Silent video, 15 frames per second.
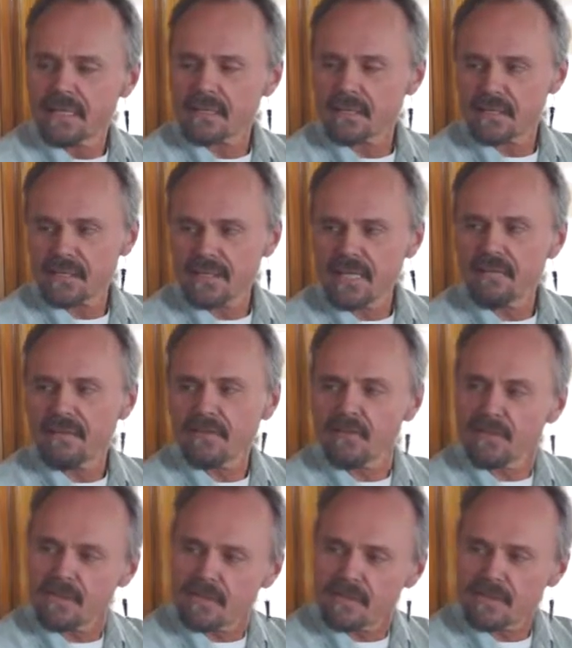Yeah, Steve, I've
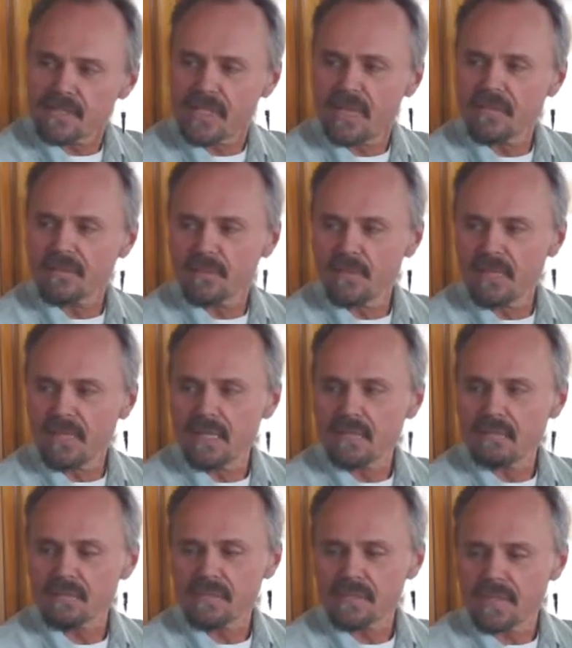heard you say to
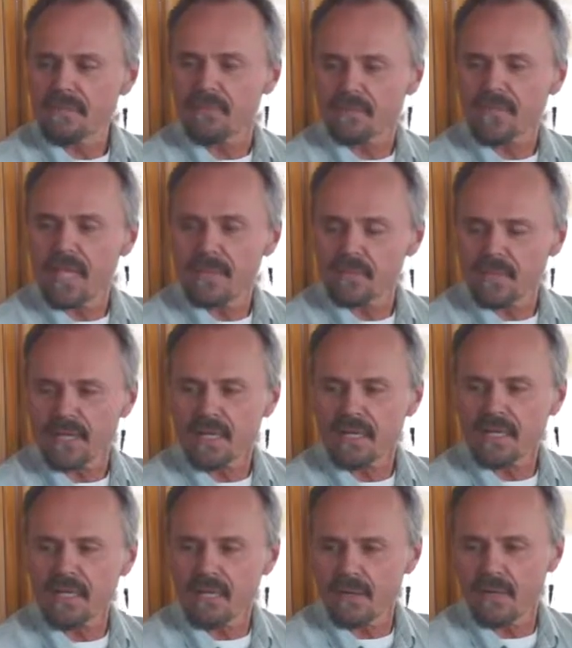me several times, and I
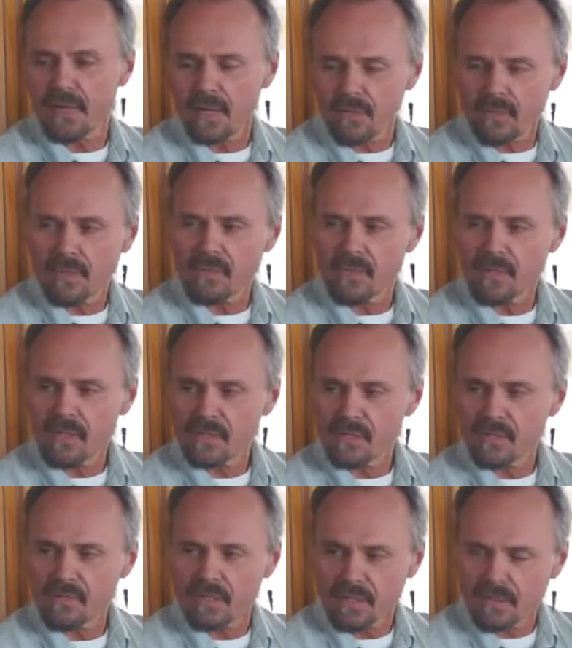didn't want to interrupt you because
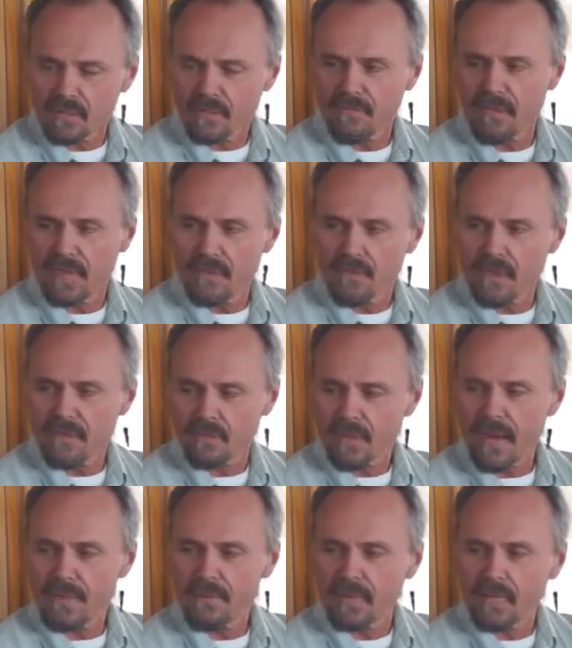you fire rather
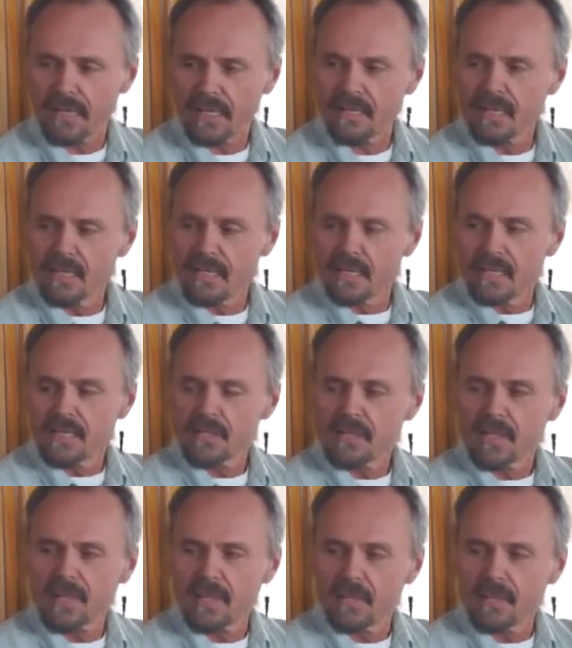rapidly. You're
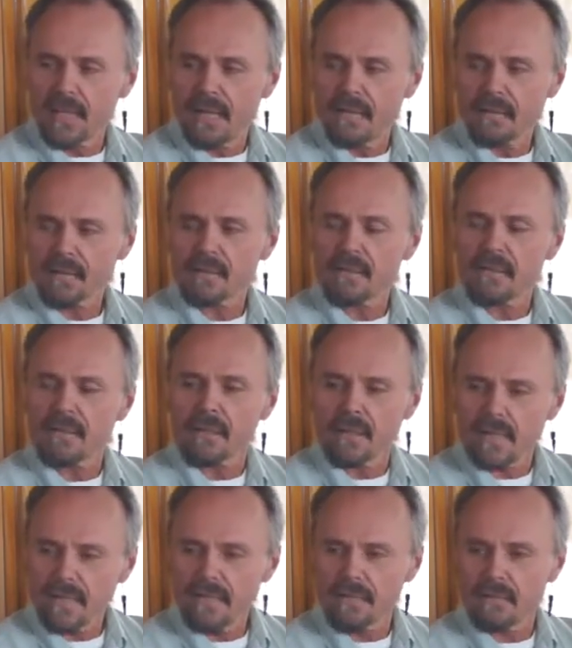talking about
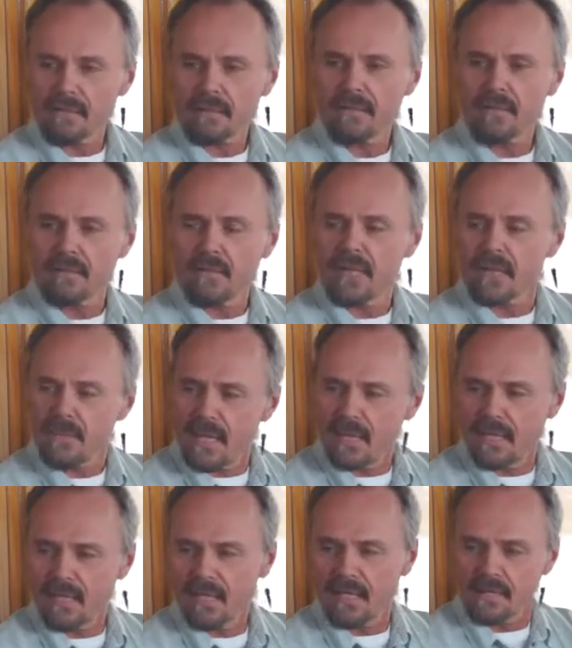linear money
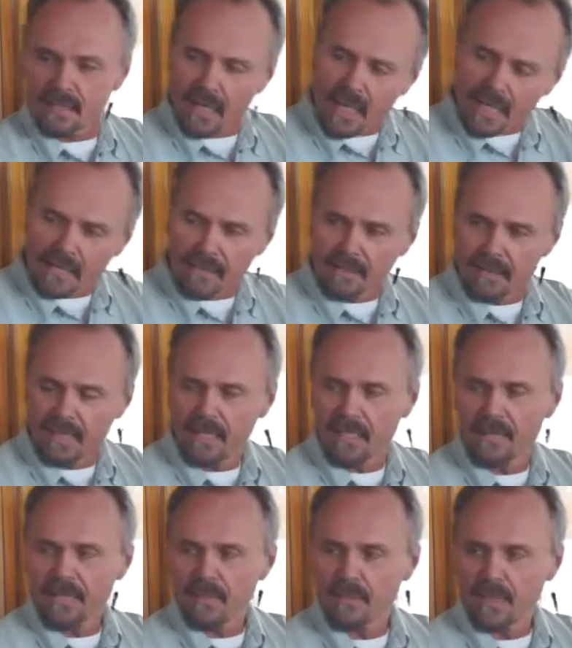making and
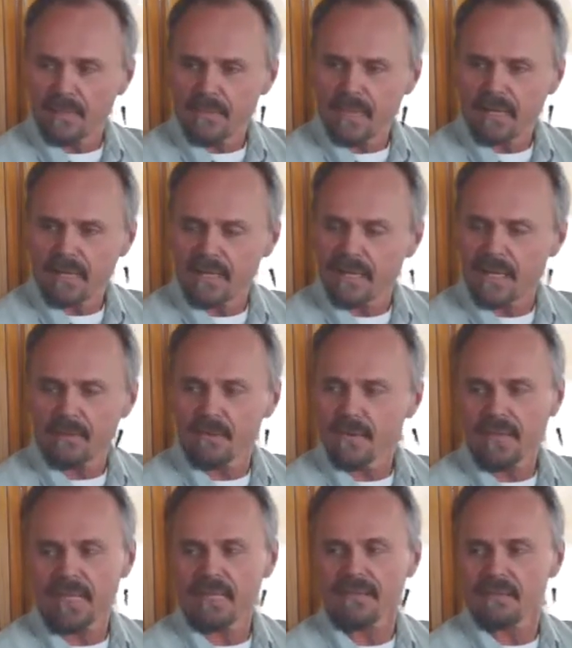nonlinear money making, and I don't really get